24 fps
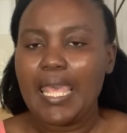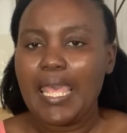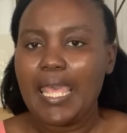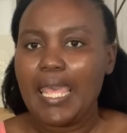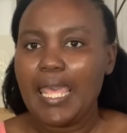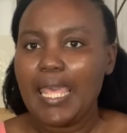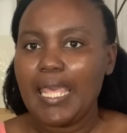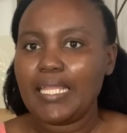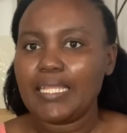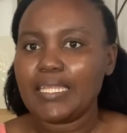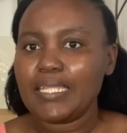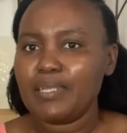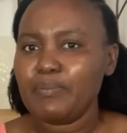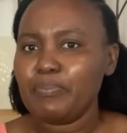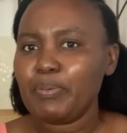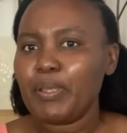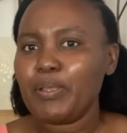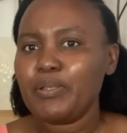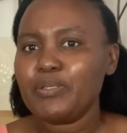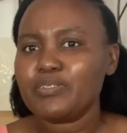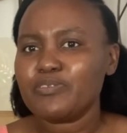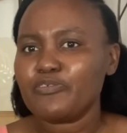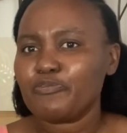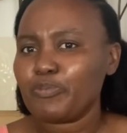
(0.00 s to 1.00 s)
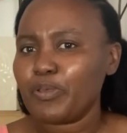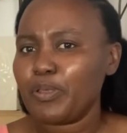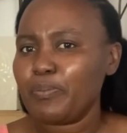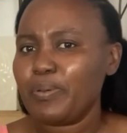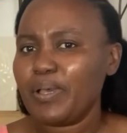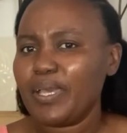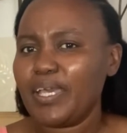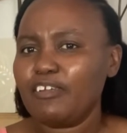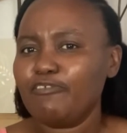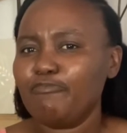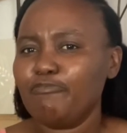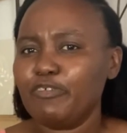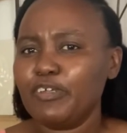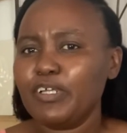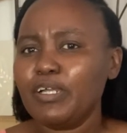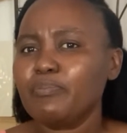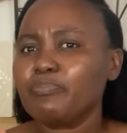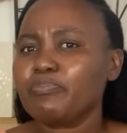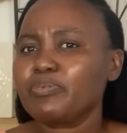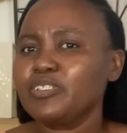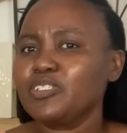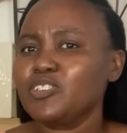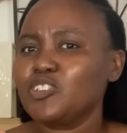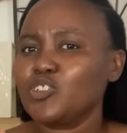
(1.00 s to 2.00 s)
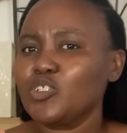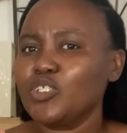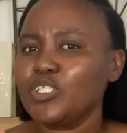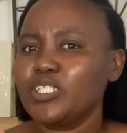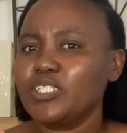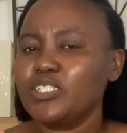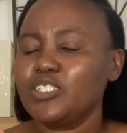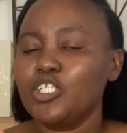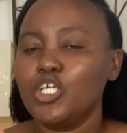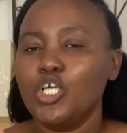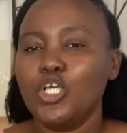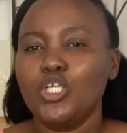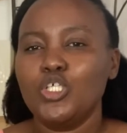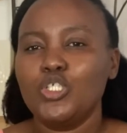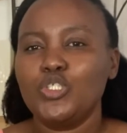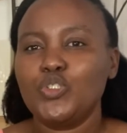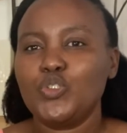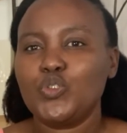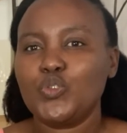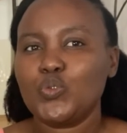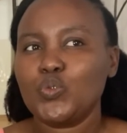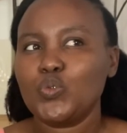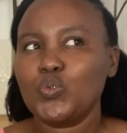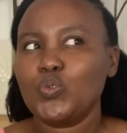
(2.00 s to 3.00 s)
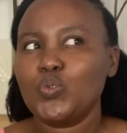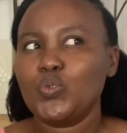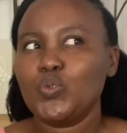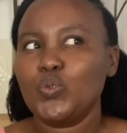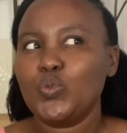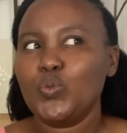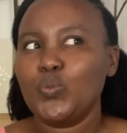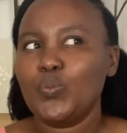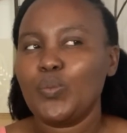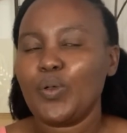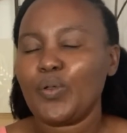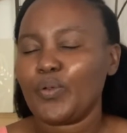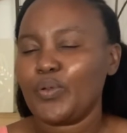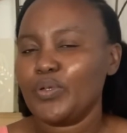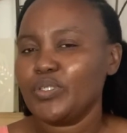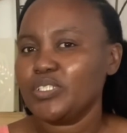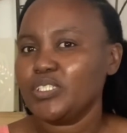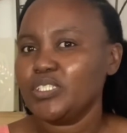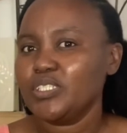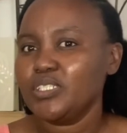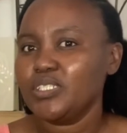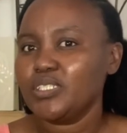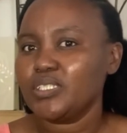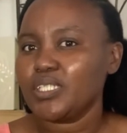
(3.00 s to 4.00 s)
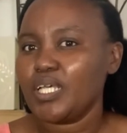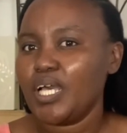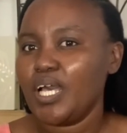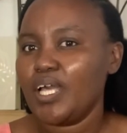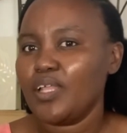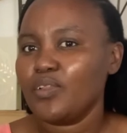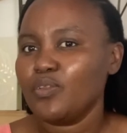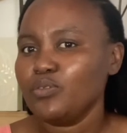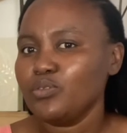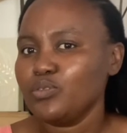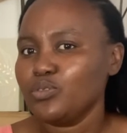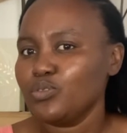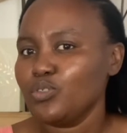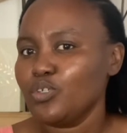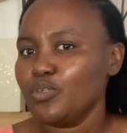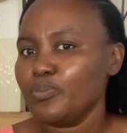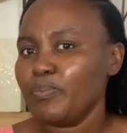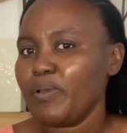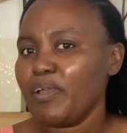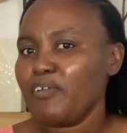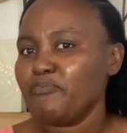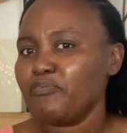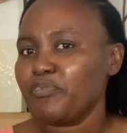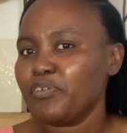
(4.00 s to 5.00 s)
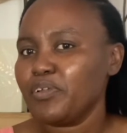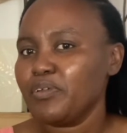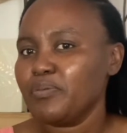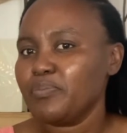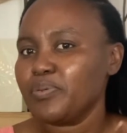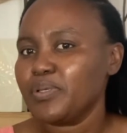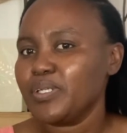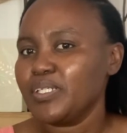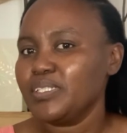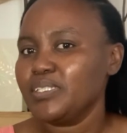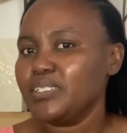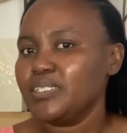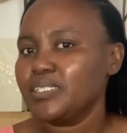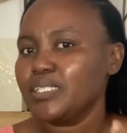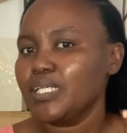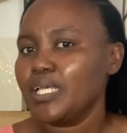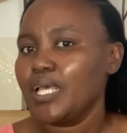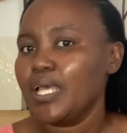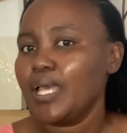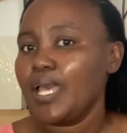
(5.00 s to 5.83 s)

and that piece of paper had fingerprints on it. So my question is, are those not my fingerprints?